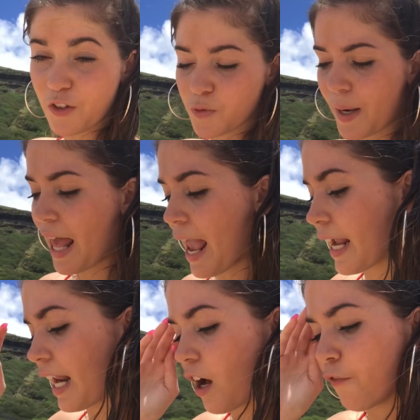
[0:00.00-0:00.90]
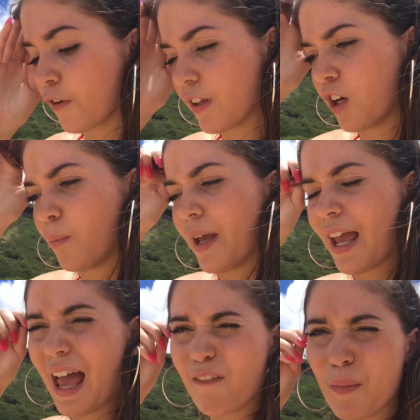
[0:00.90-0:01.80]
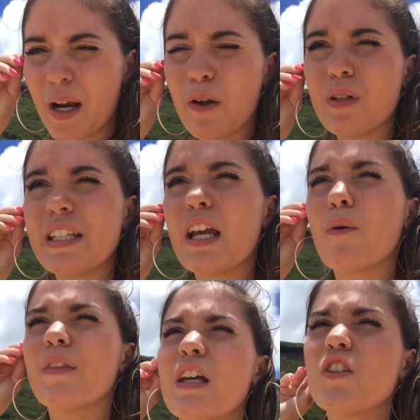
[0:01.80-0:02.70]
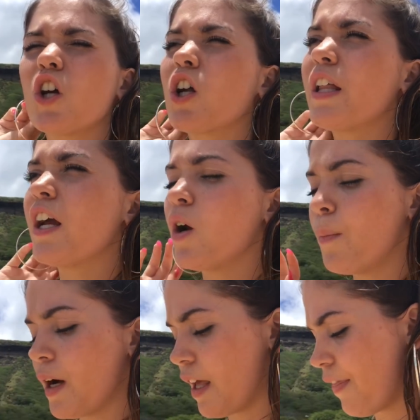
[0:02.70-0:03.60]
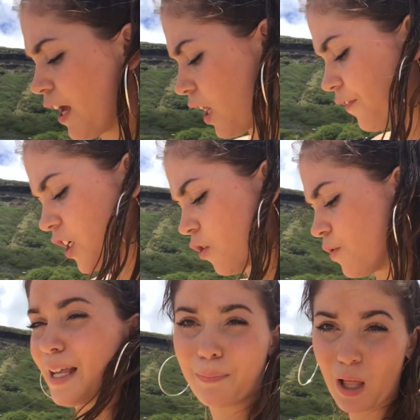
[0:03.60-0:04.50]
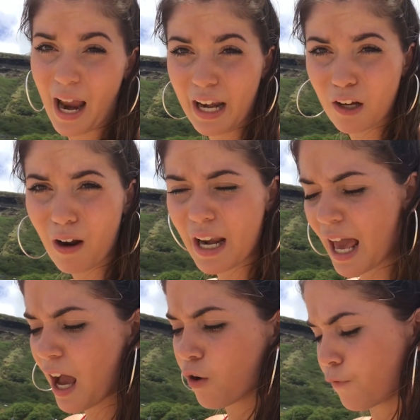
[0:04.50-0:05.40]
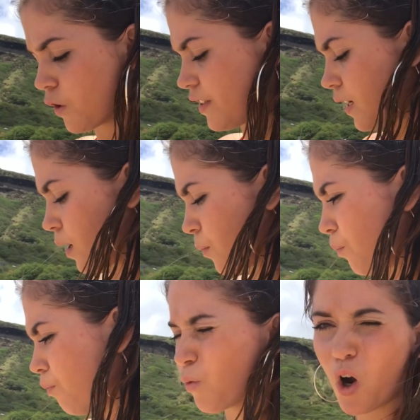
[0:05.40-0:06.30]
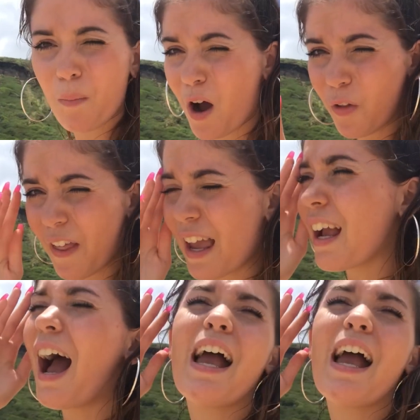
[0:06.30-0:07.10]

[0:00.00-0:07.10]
We've just been hanging out for a little bit. Everybody was here with us earlier, but they all have to go zip lining right now for some promo thing.